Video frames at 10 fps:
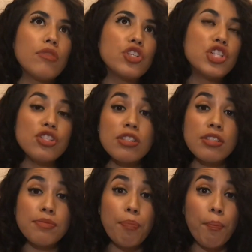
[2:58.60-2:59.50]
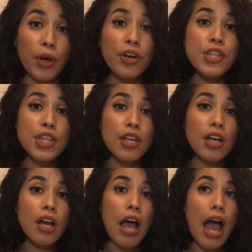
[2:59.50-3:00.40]
Jesus' birth
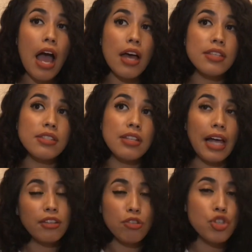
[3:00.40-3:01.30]
as like the